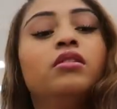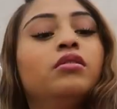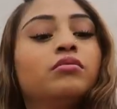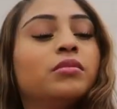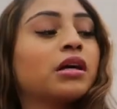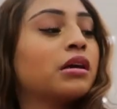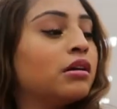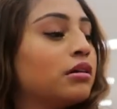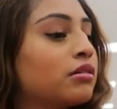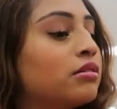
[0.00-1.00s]
Oh my
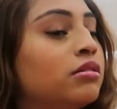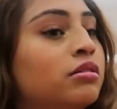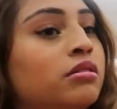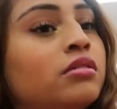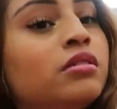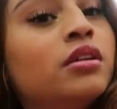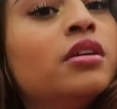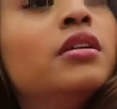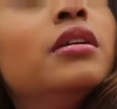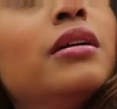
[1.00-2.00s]
god.
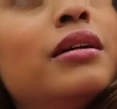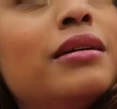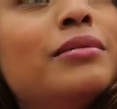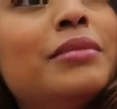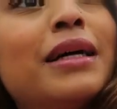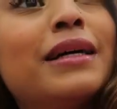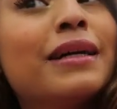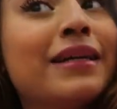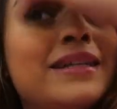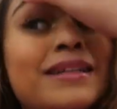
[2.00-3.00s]
Oh my
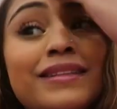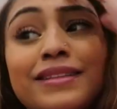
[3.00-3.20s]
god.